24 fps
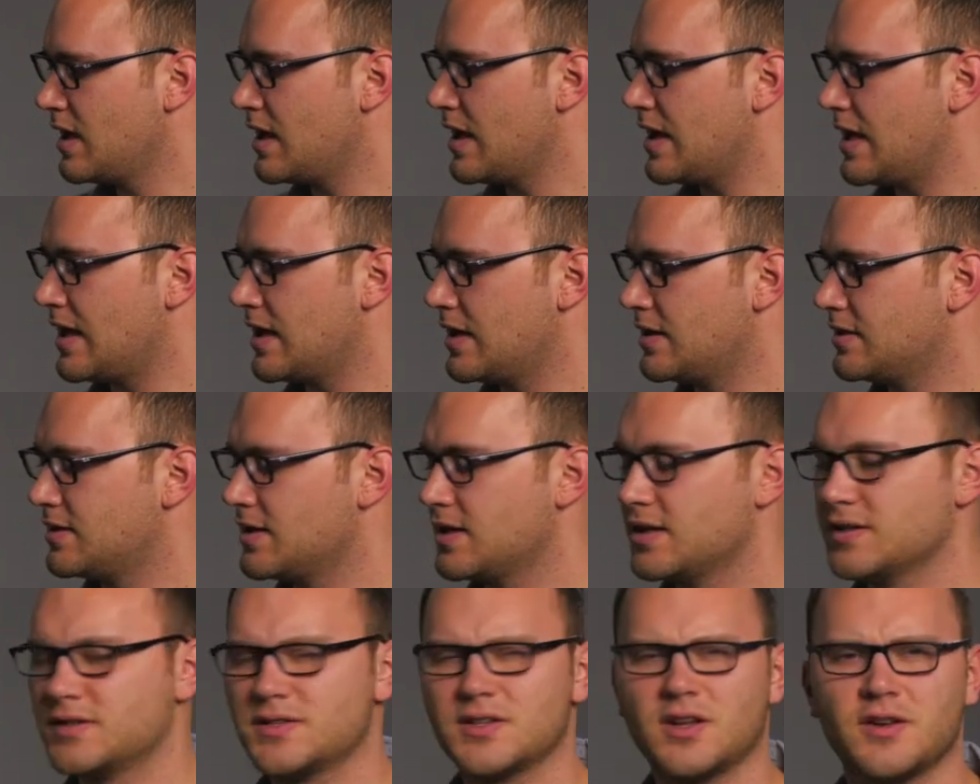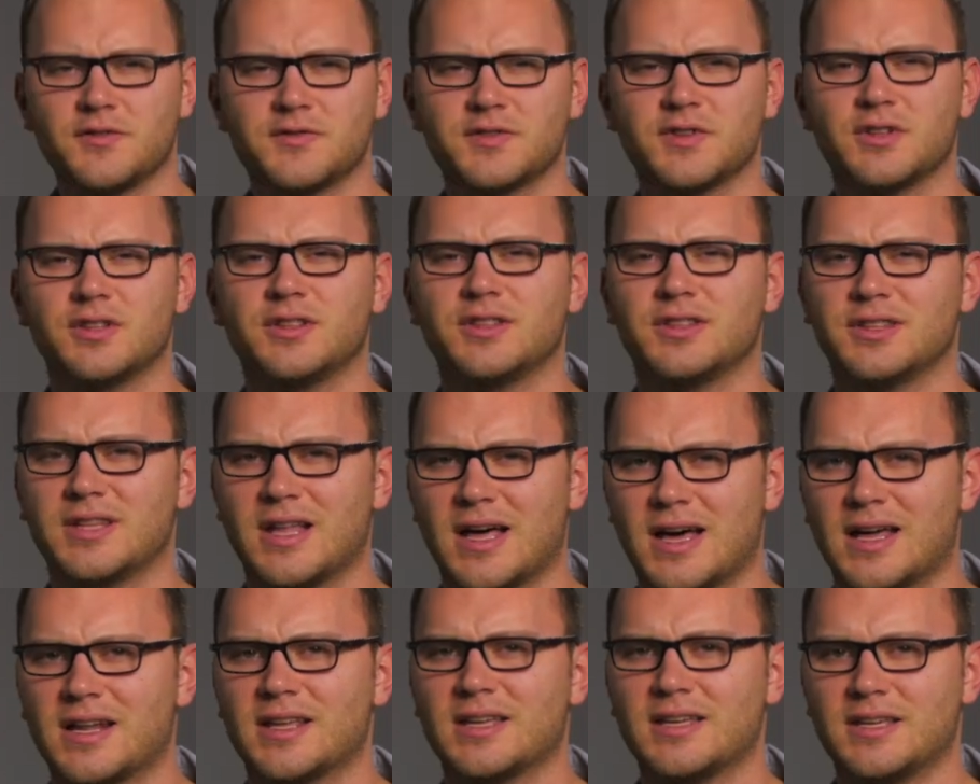And it solves a
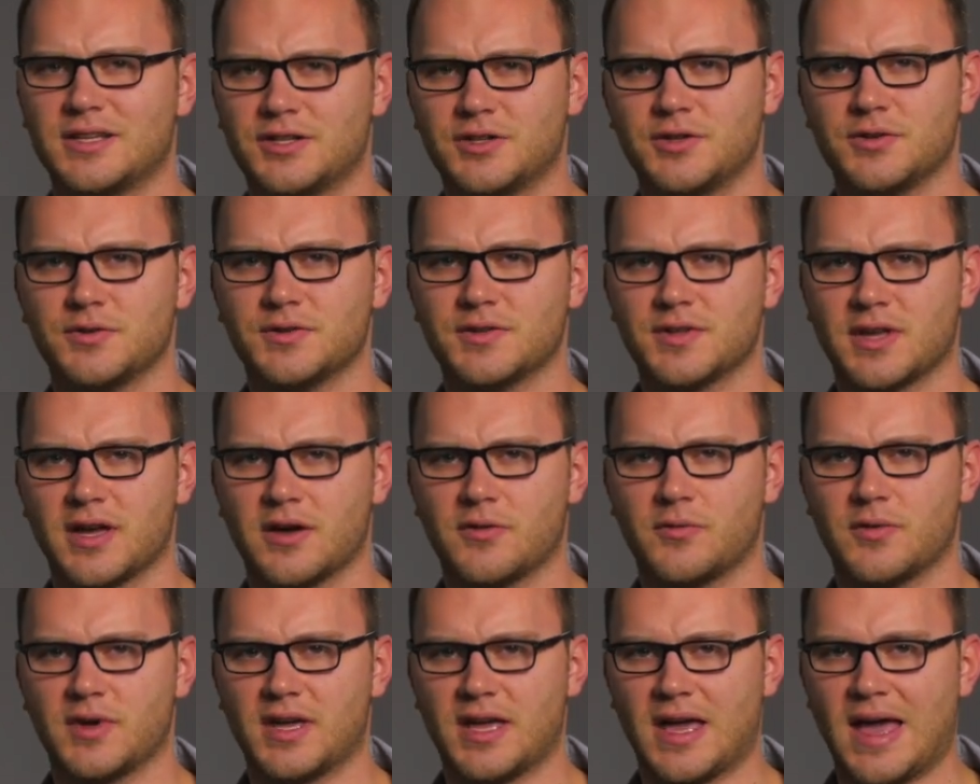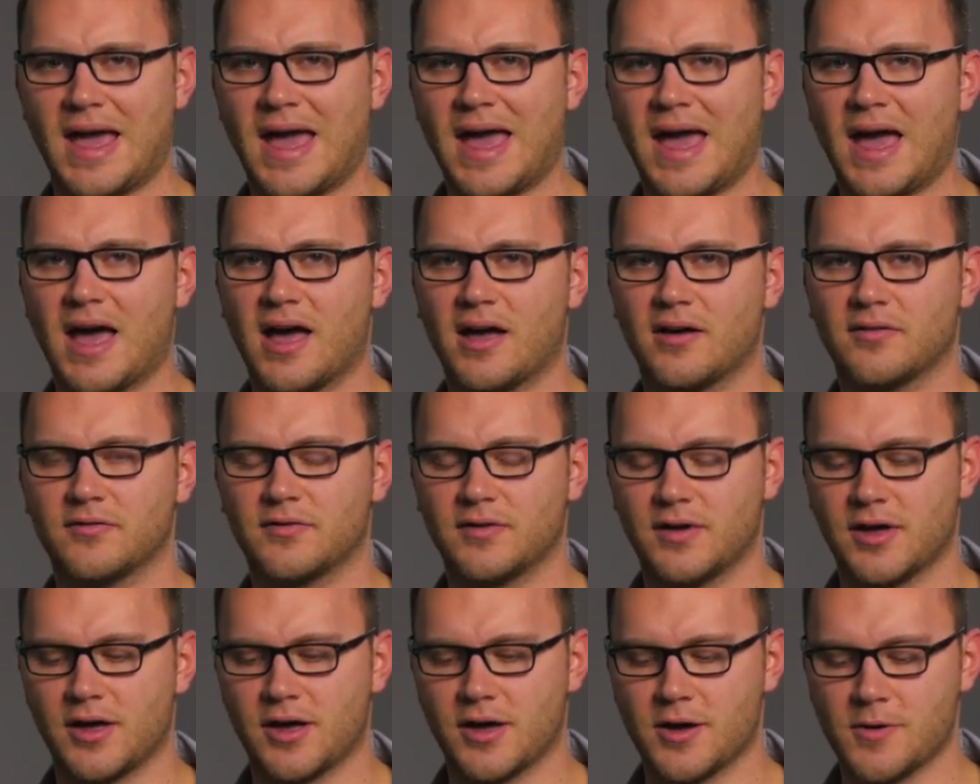lot of issues that we
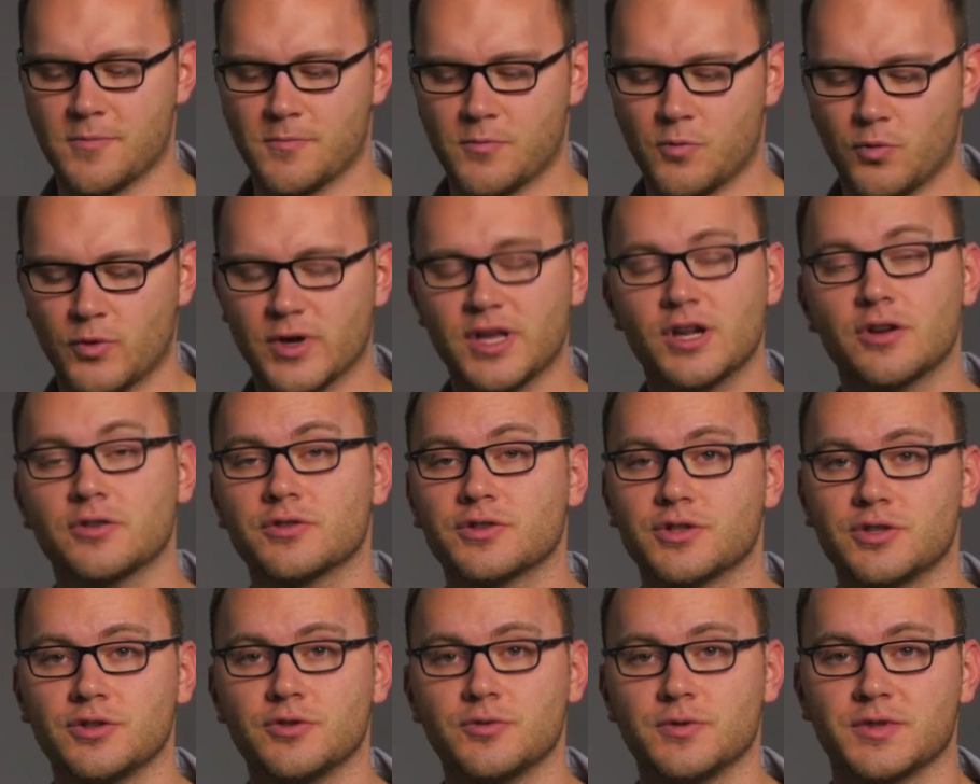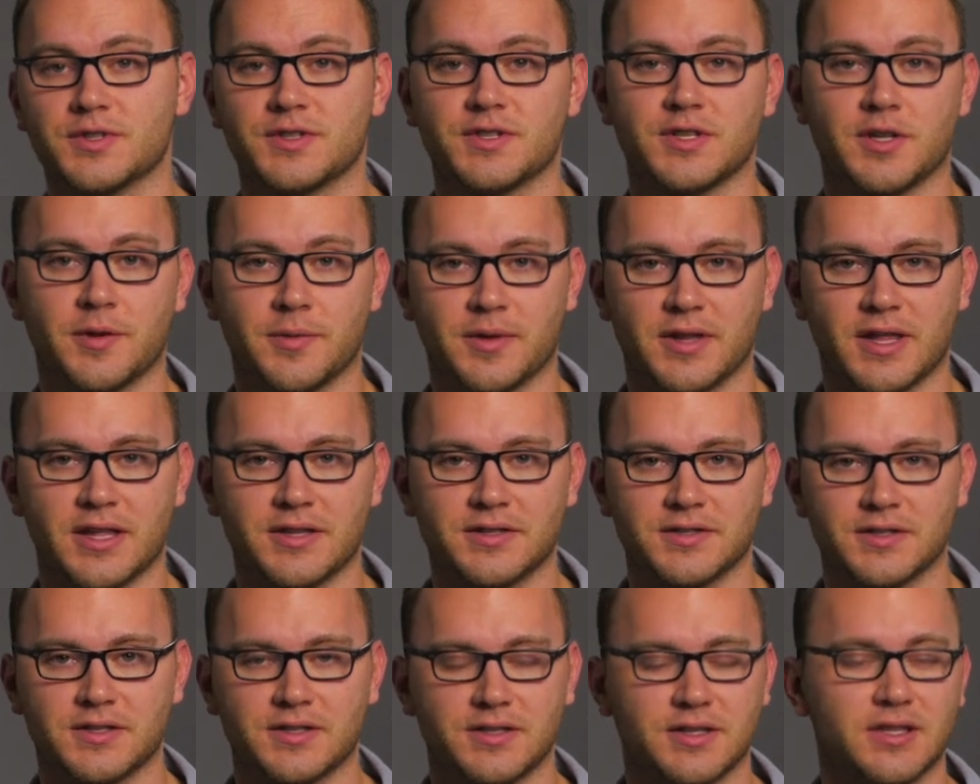have. We don't shoot with cinema
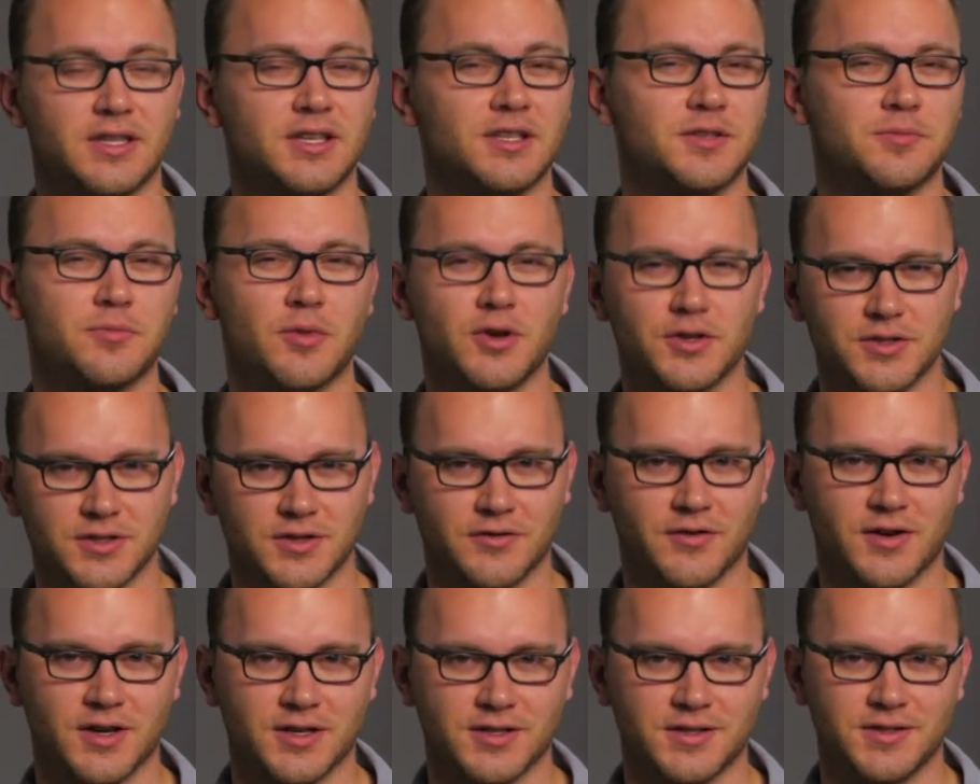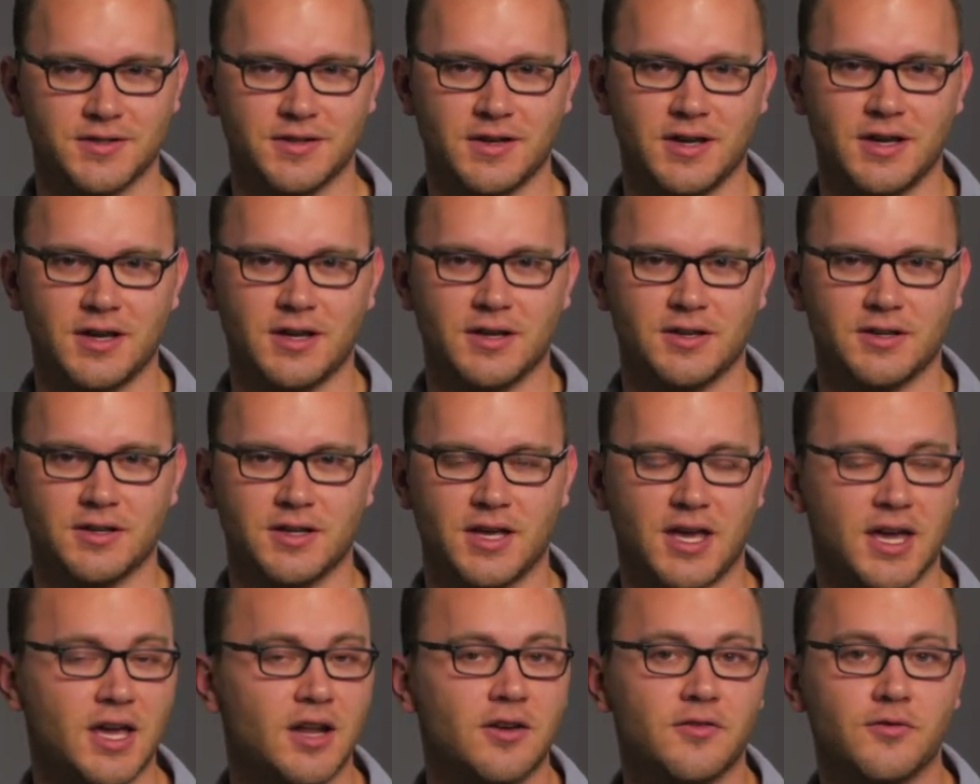lenses. At least most of us
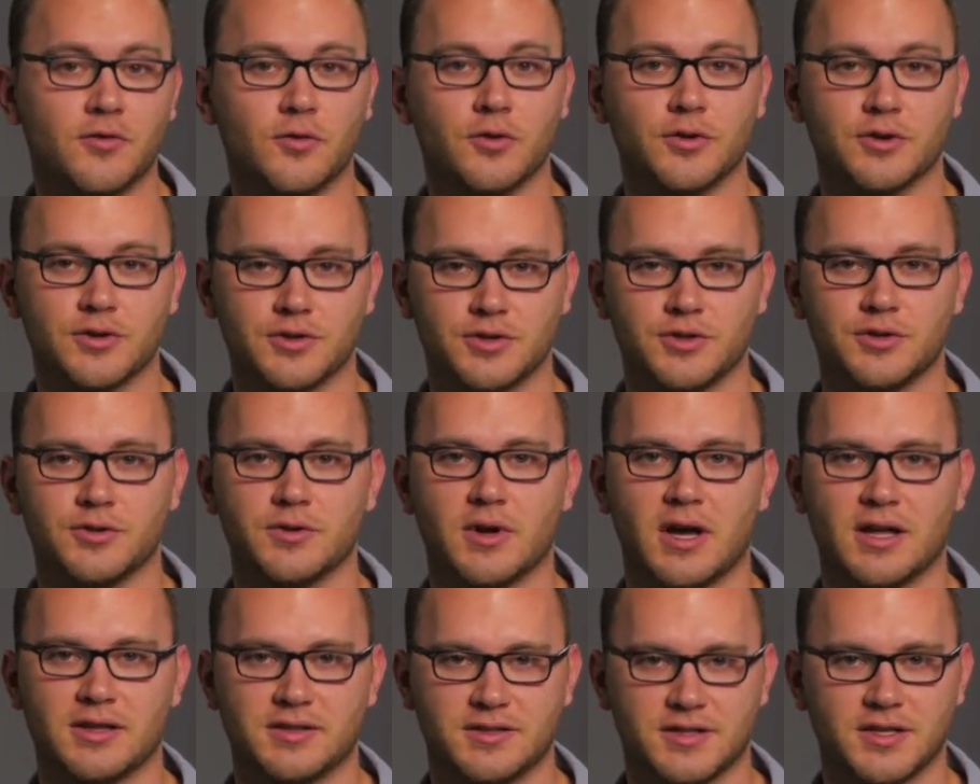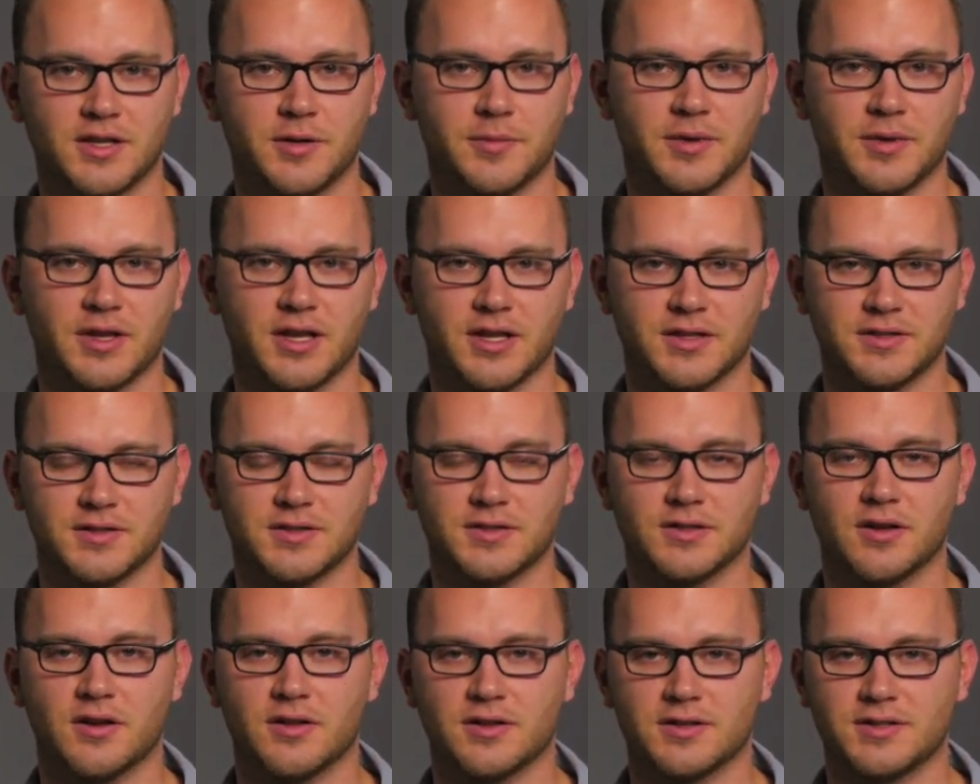can't afford to shoot on cinema
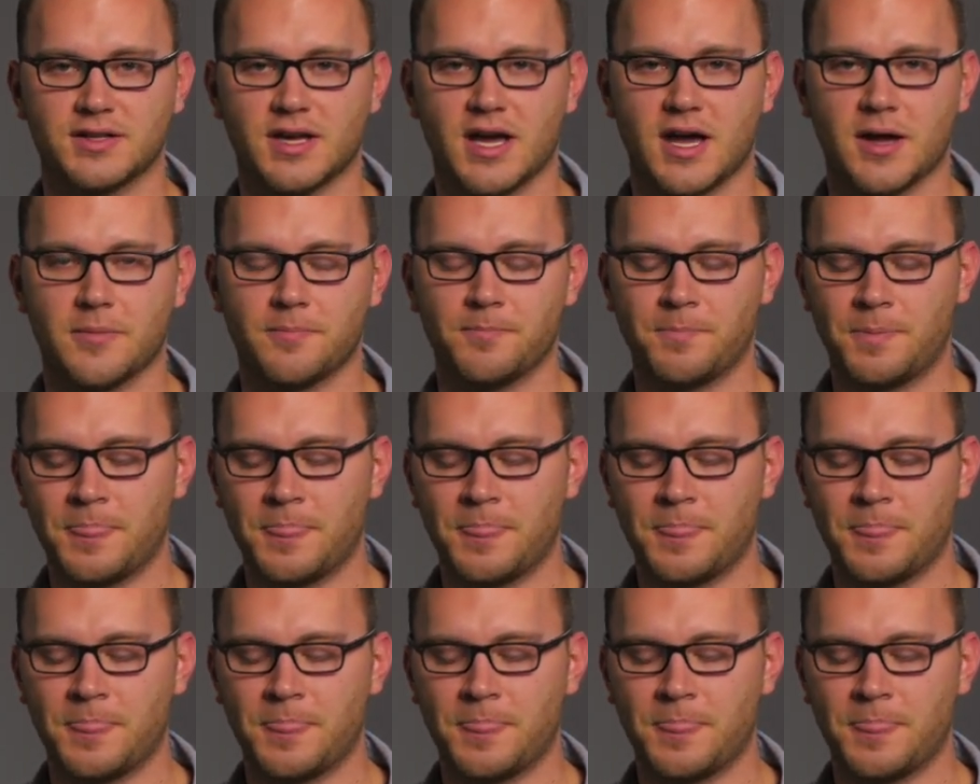lenses all the time.